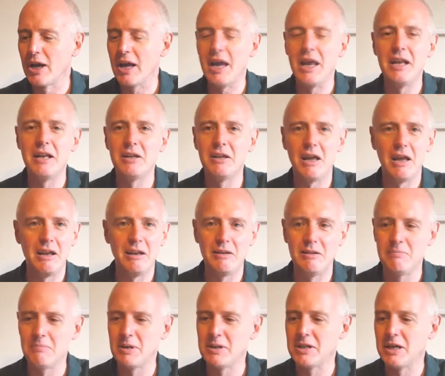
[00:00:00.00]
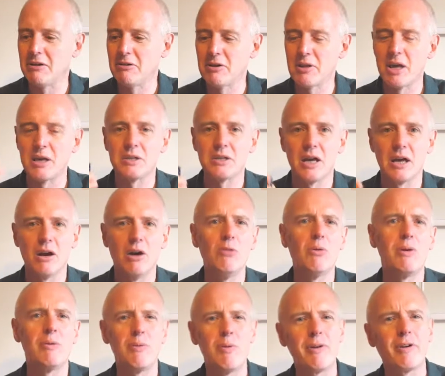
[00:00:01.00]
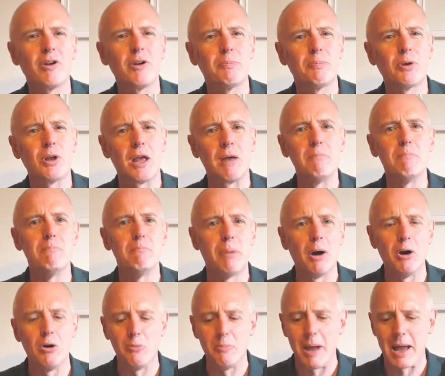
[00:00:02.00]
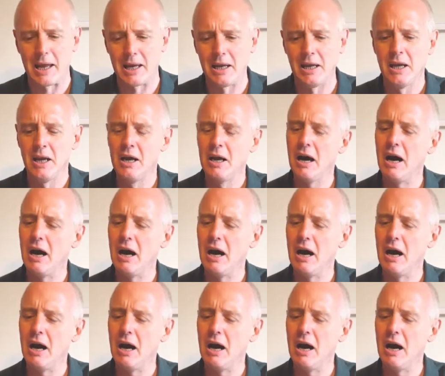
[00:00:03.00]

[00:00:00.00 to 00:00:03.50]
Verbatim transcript: In in Madeira, they say, oh, we, have got to put it in Baumé.